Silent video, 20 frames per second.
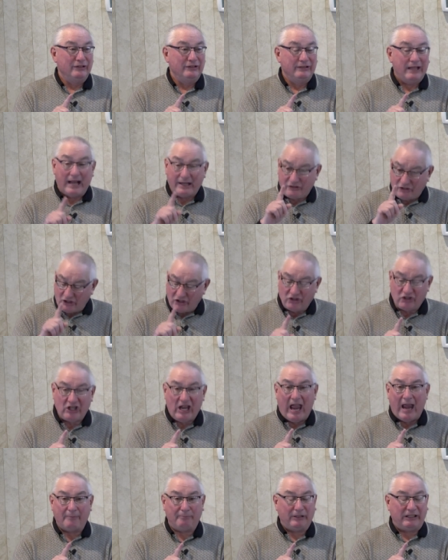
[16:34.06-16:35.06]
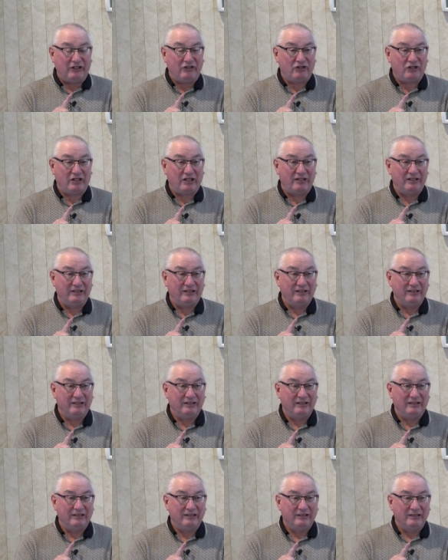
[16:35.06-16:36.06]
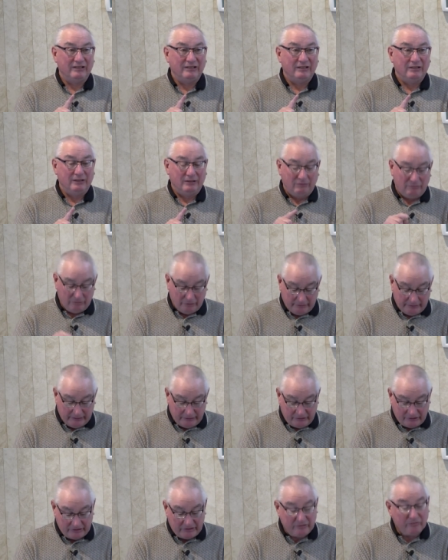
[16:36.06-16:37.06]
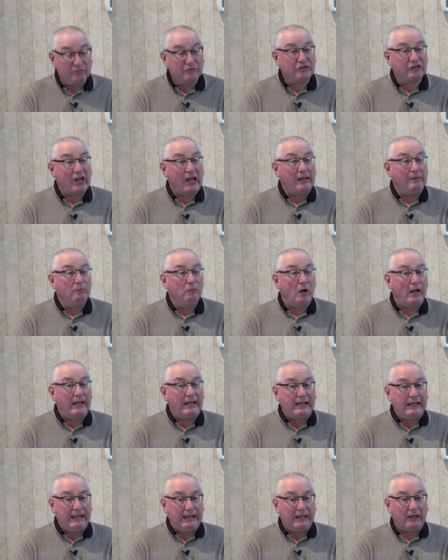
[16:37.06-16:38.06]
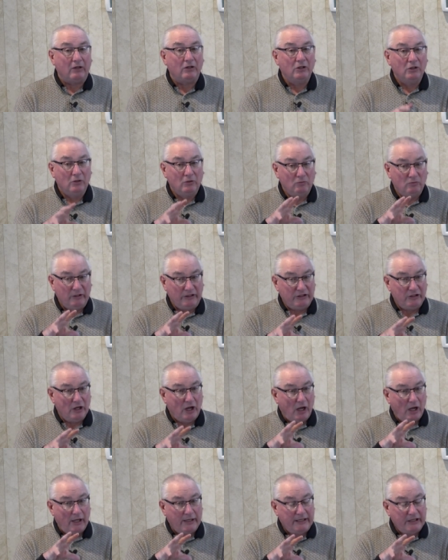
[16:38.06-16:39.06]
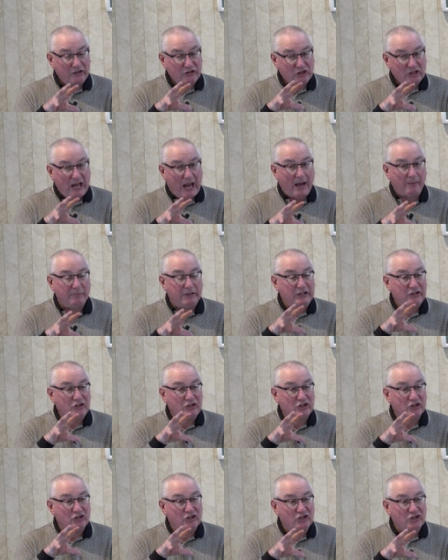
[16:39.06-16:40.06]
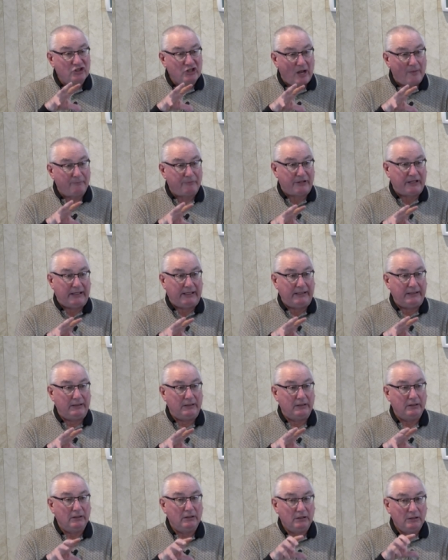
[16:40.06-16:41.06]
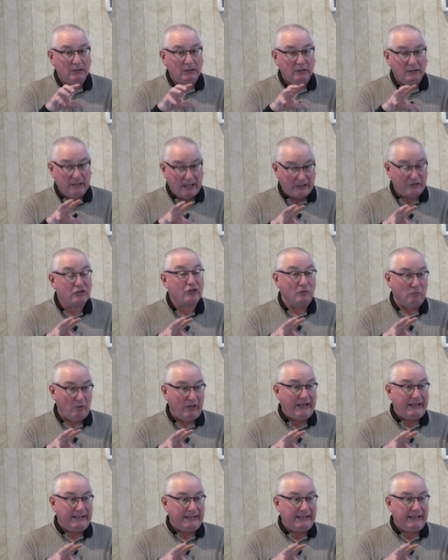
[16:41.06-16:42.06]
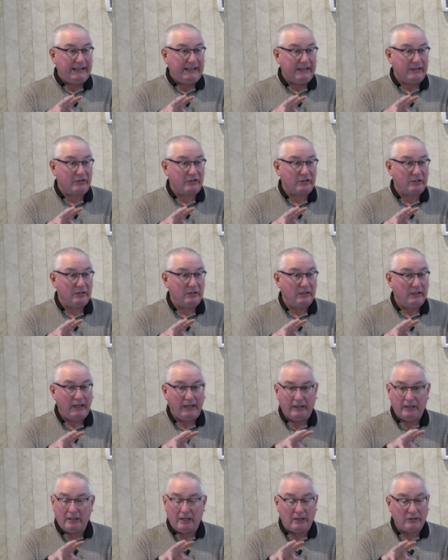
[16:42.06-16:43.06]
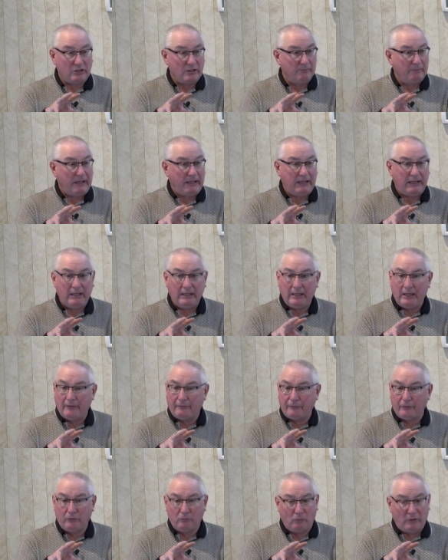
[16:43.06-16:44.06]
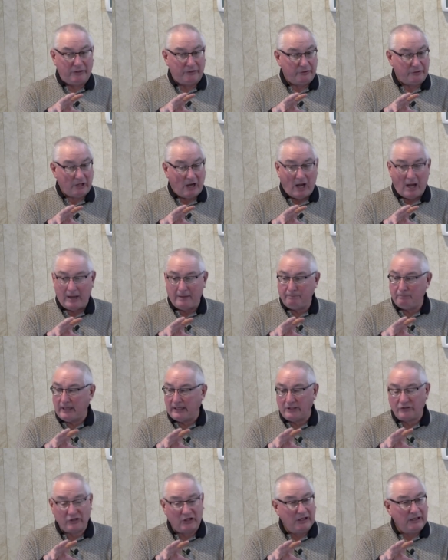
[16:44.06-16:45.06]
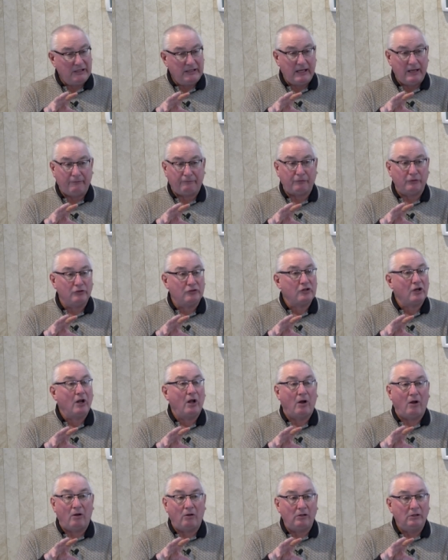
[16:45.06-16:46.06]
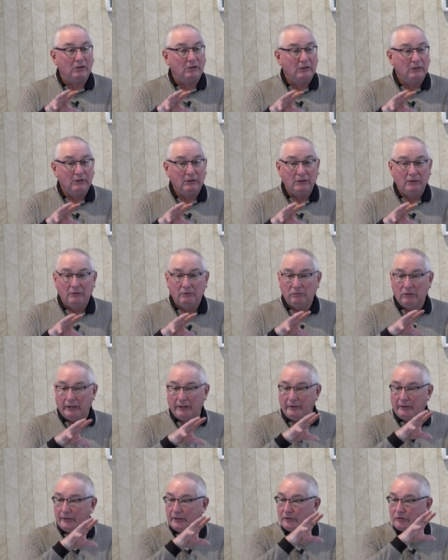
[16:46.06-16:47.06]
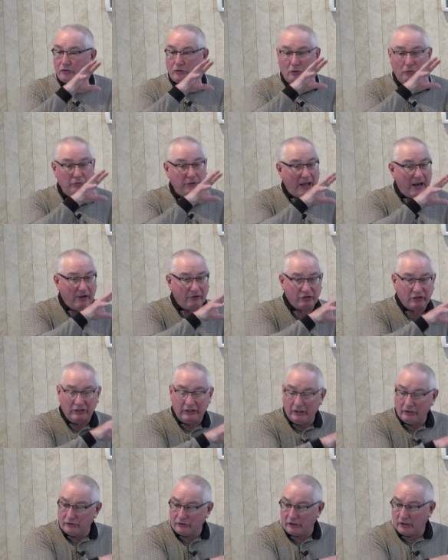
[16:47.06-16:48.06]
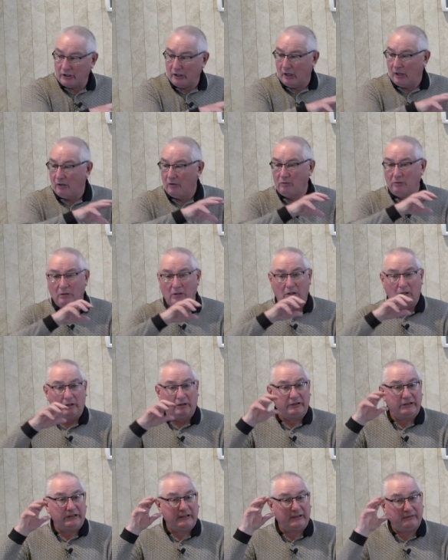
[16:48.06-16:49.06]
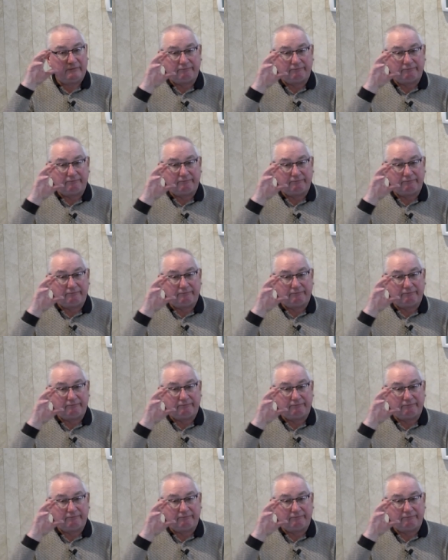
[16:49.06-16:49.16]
That's established. Well, that's the same way here. When God establishes something, that's the way it is. And it doesn't make any difference whether time makes any difference at all, whether it's 2,000 years ago or